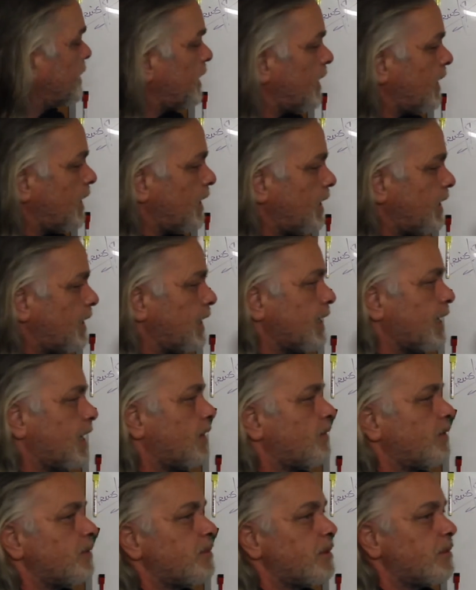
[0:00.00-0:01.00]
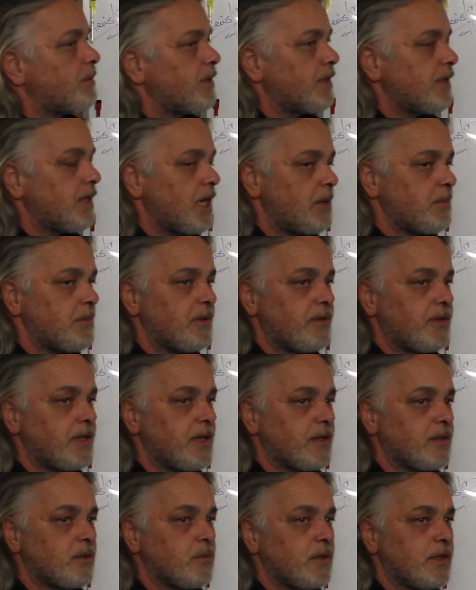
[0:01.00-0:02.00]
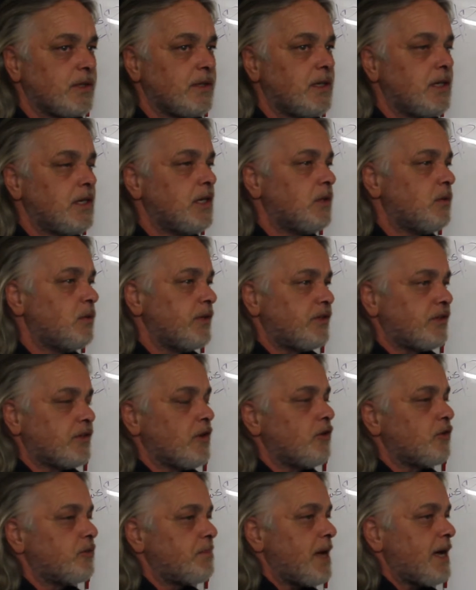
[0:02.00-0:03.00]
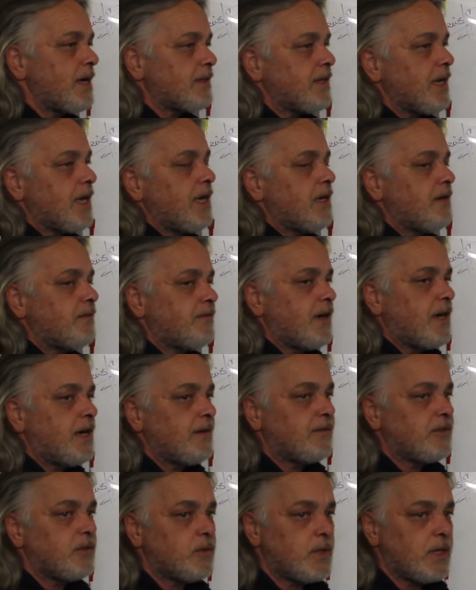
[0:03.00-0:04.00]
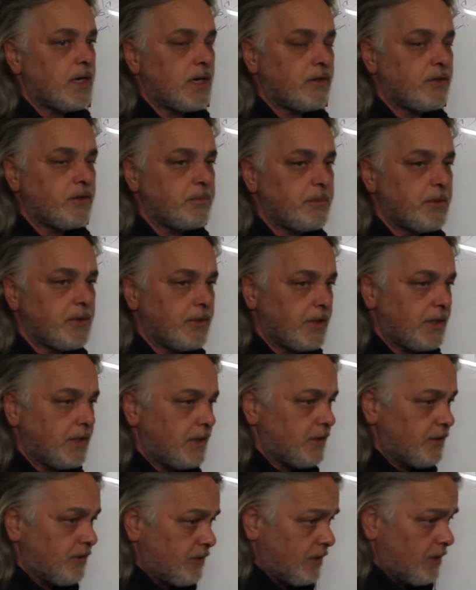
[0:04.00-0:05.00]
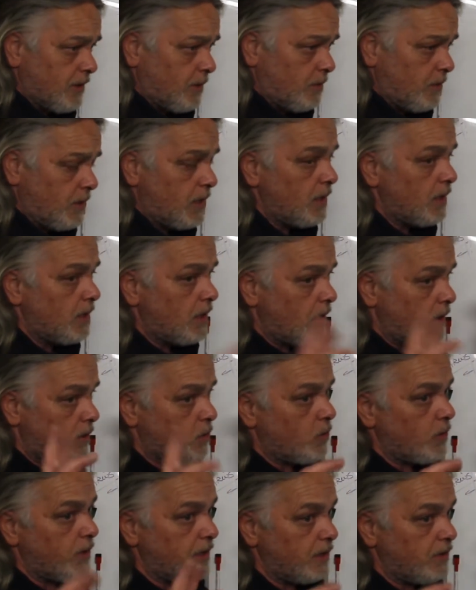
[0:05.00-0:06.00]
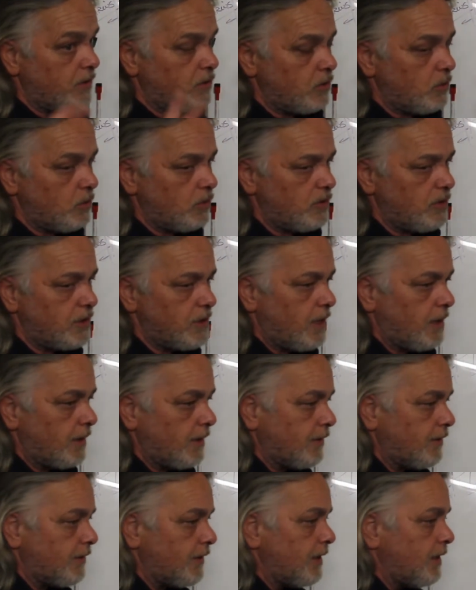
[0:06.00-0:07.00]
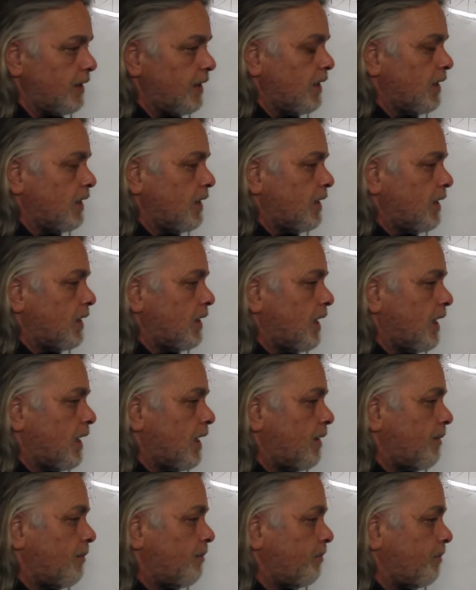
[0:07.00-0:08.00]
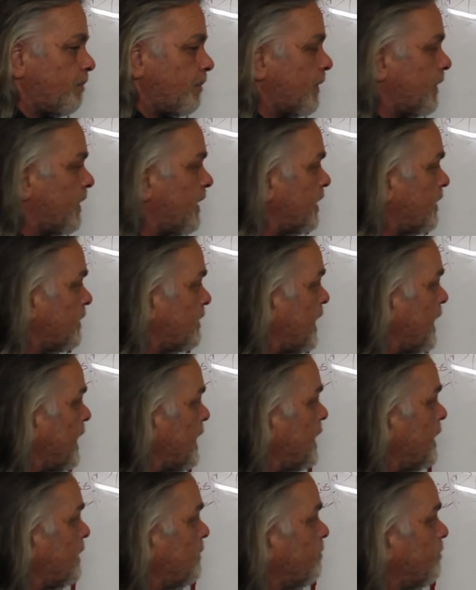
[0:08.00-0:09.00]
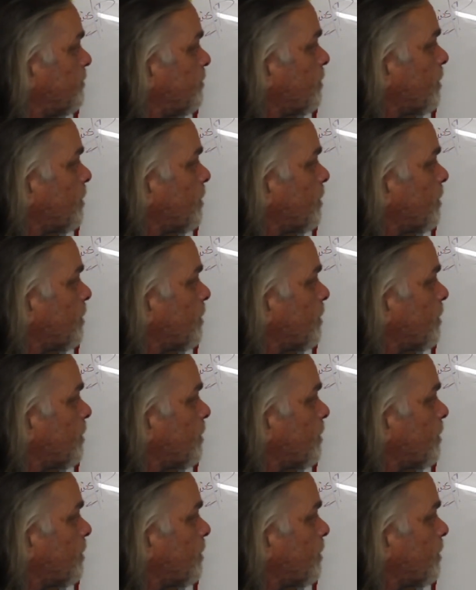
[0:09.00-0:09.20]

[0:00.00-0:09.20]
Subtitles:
and I can't remember the name of the other one, which goes back to 85 to 100 million years ago, according to geology, their dating,